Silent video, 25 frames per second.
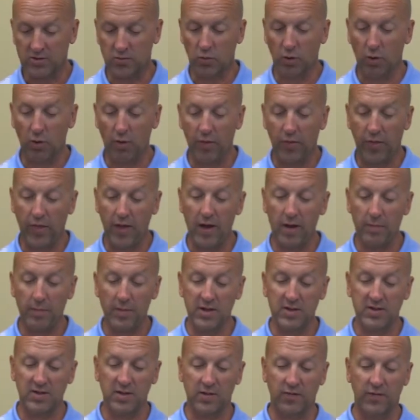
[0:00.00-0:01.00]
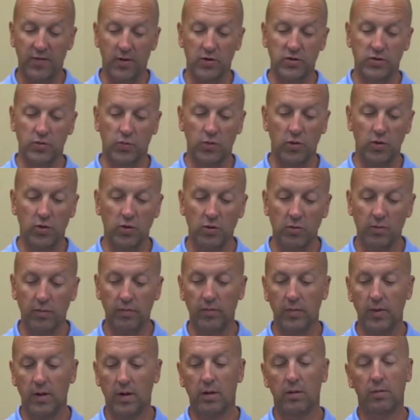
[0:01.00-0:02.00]
Rule of thumb is if there's room,
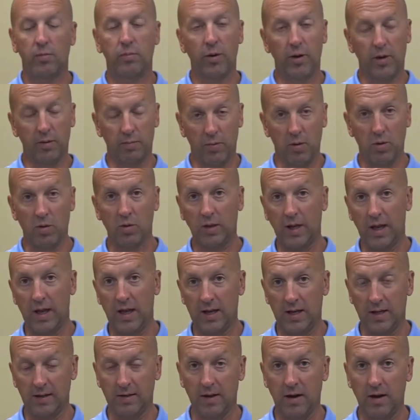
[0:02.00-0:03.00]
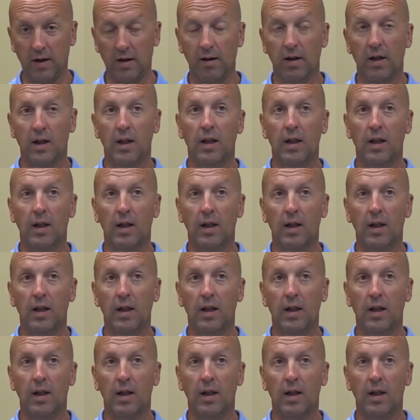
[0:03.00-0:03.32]
put a bulkhead in there.